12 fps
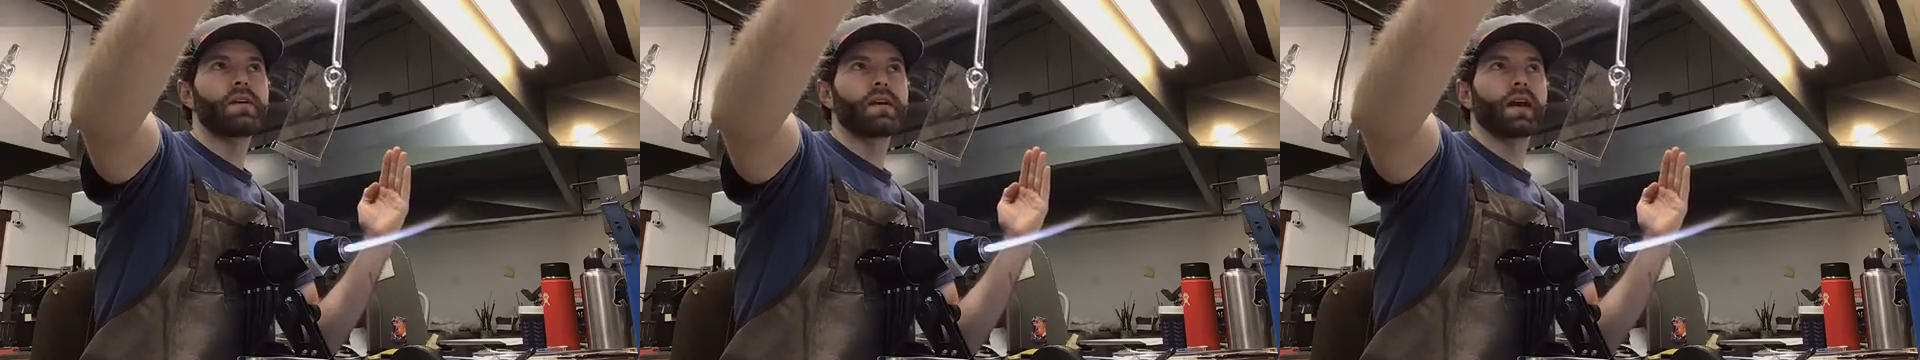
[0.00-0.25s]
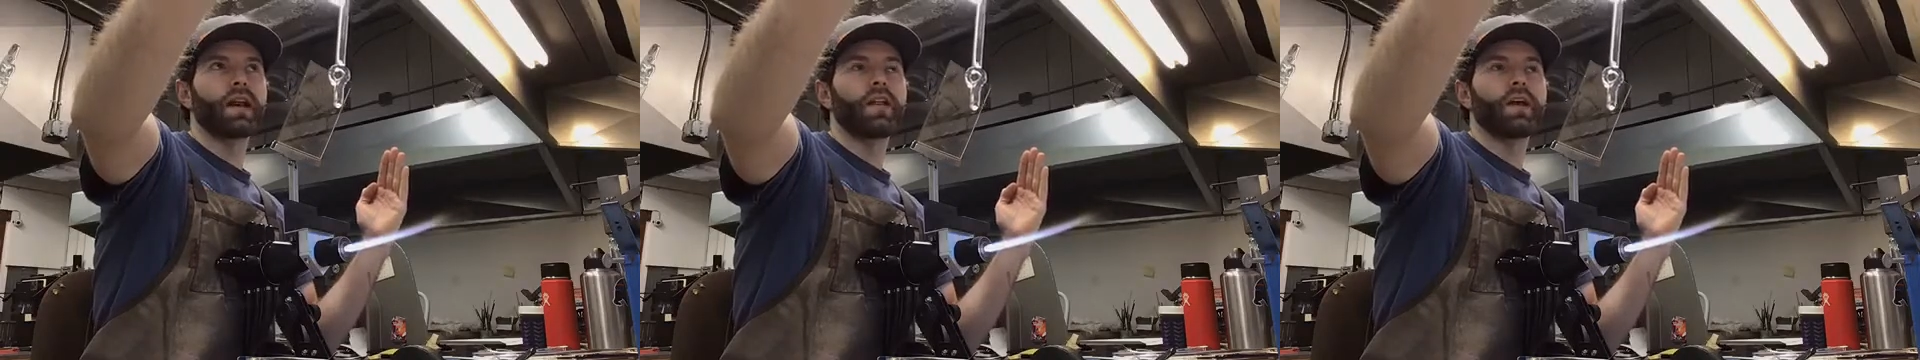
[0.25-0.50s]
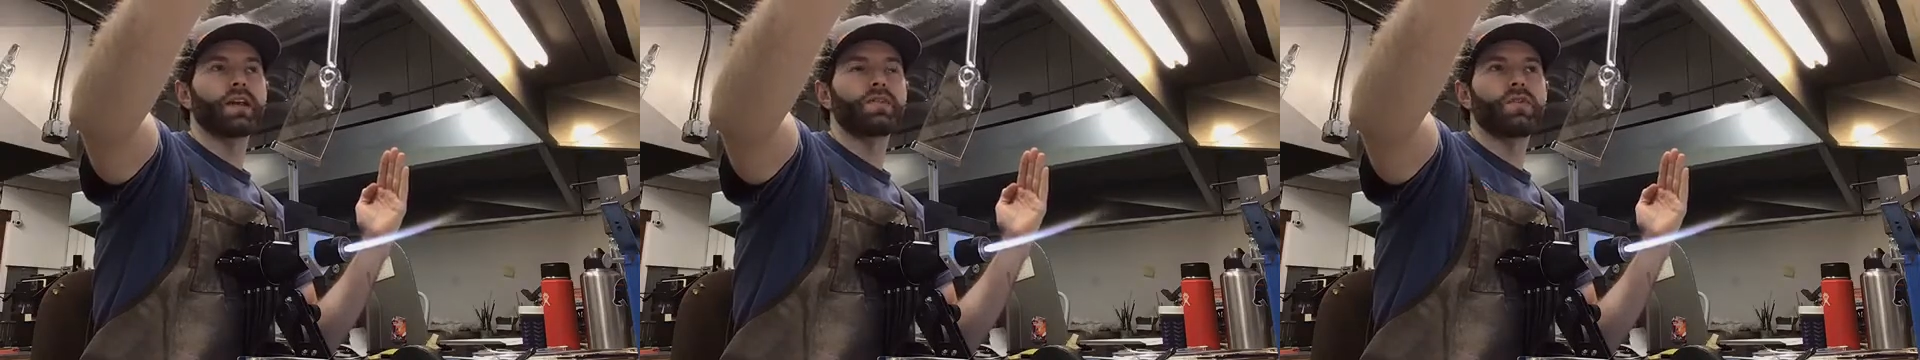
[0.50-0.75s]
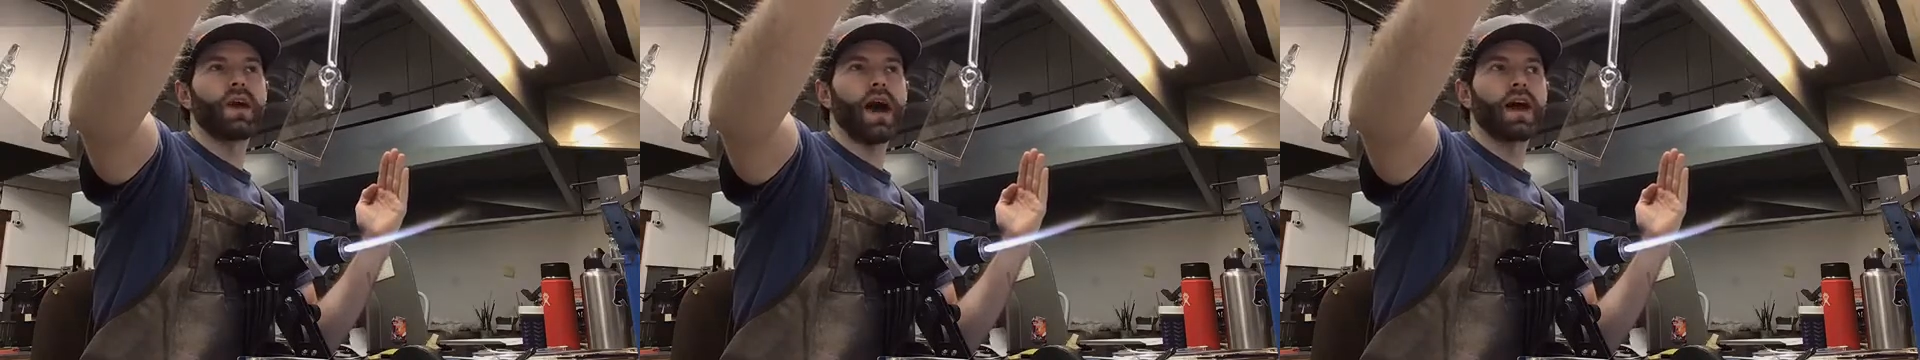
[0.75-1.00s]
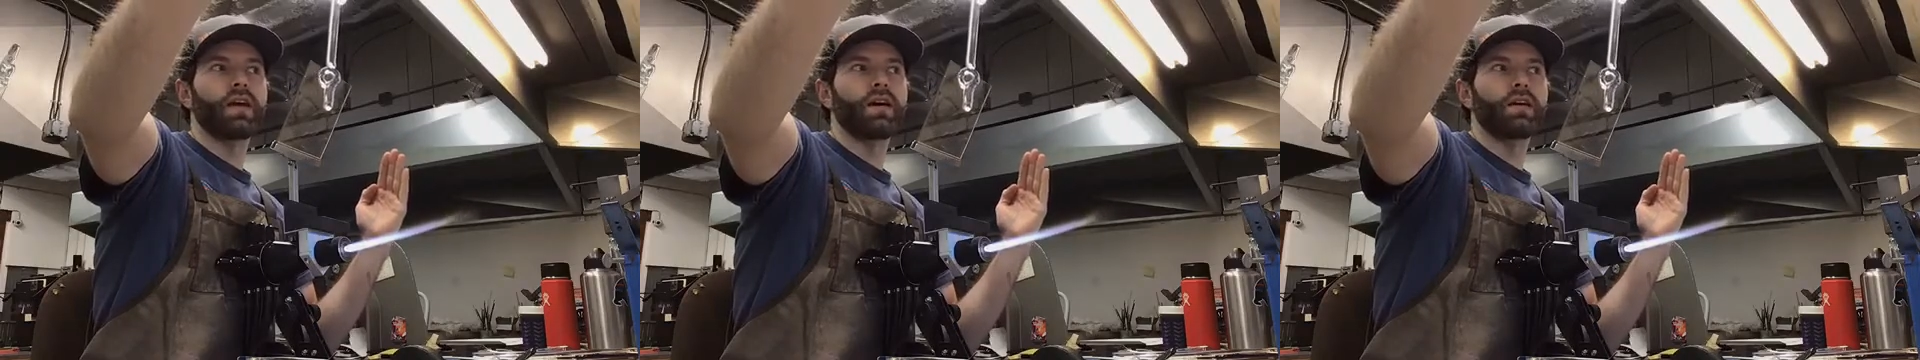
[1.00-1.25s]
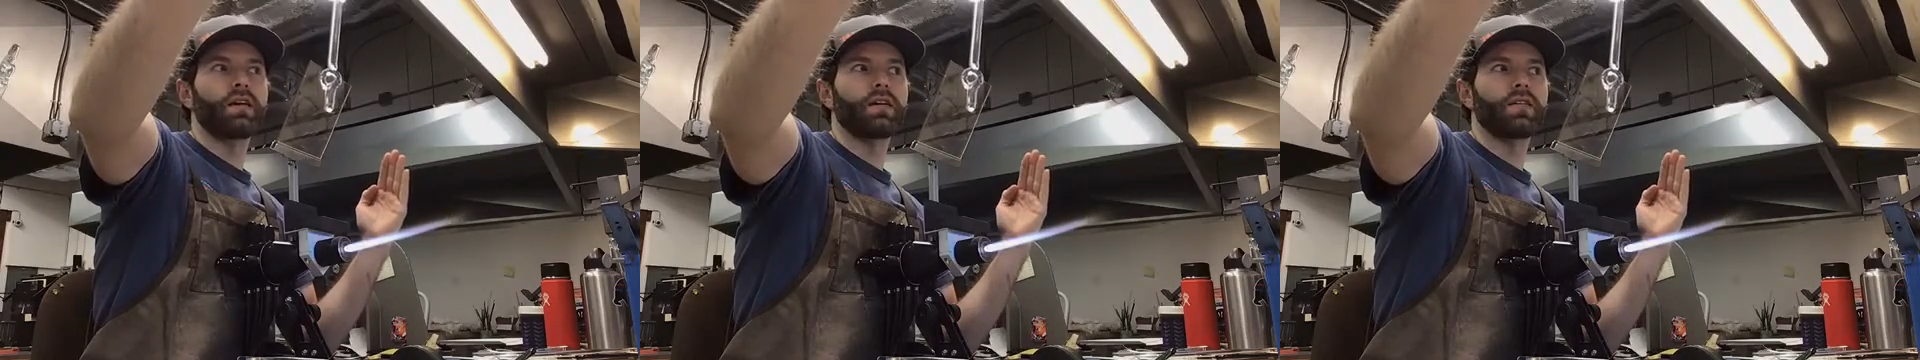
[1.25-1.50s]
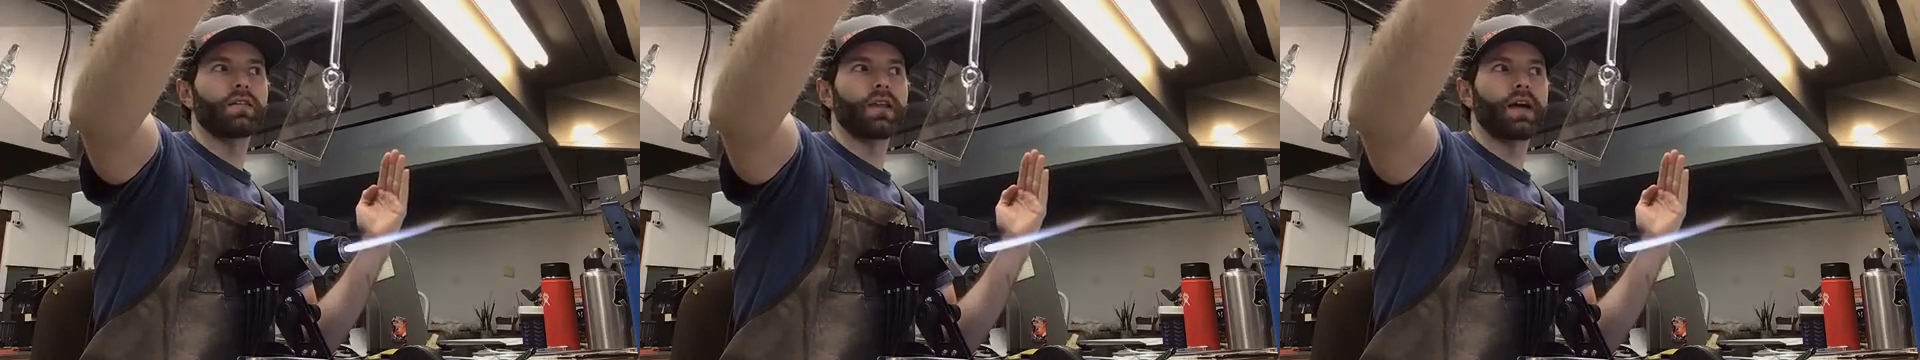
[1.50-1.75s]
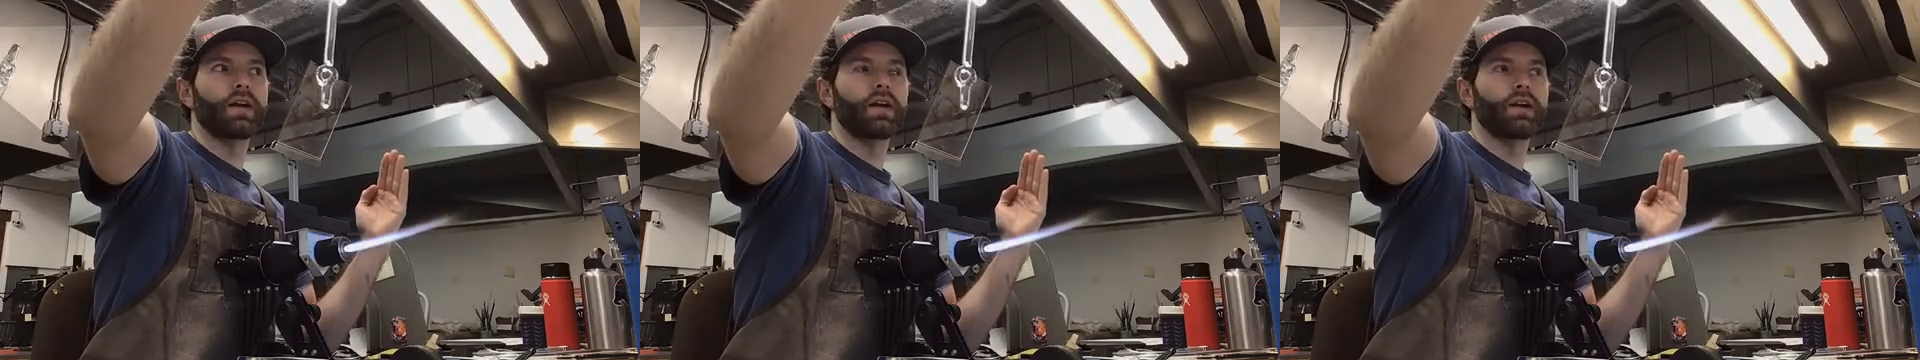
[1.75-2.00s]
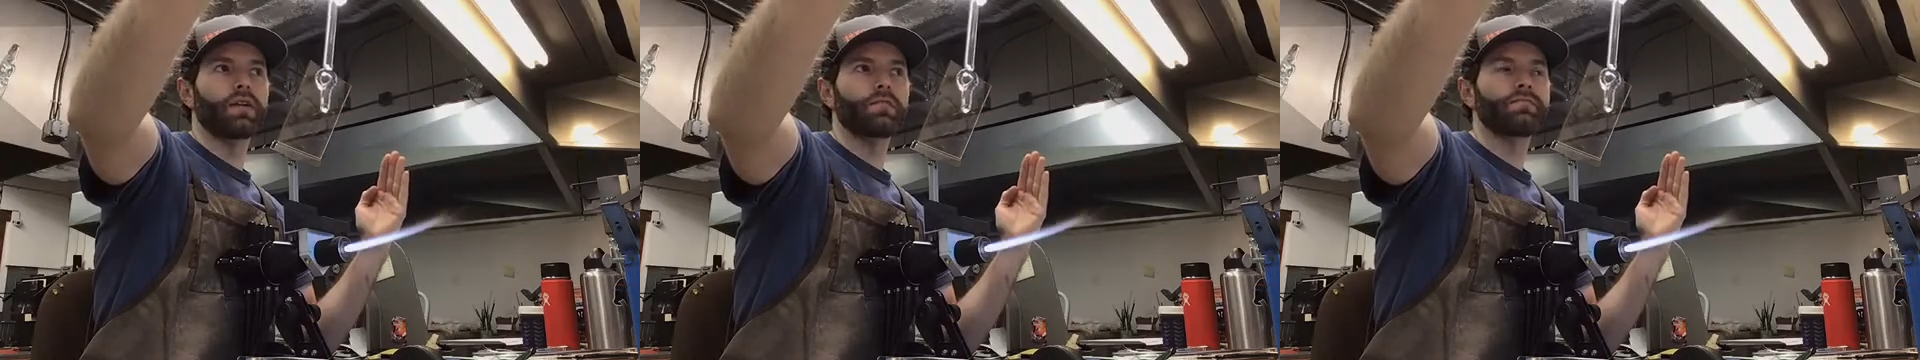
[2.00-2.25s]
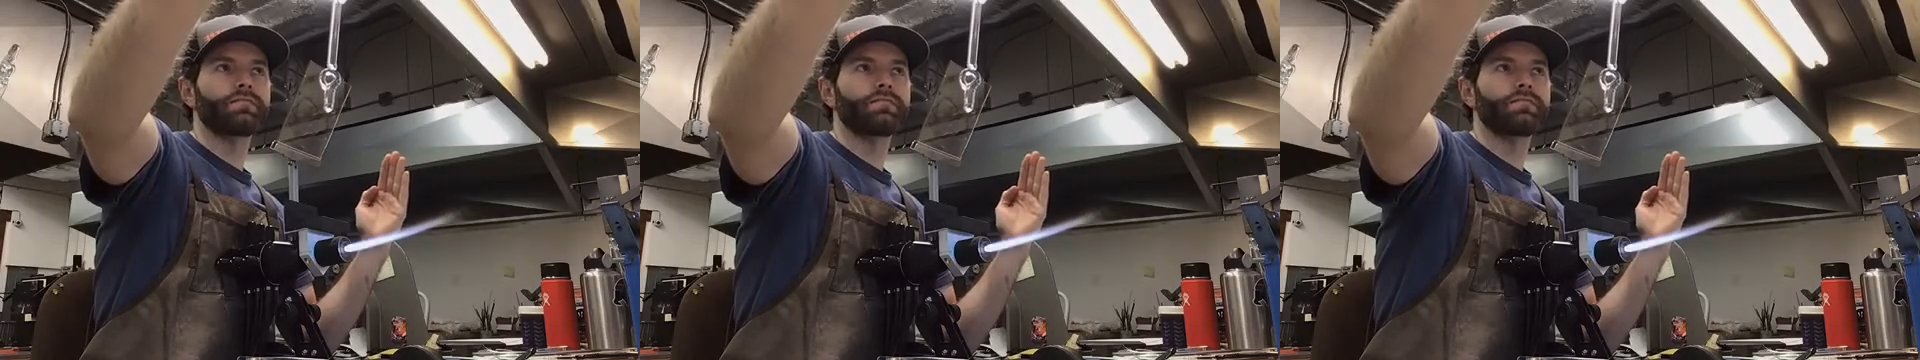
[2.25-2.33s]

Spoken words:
Kind of like if you had a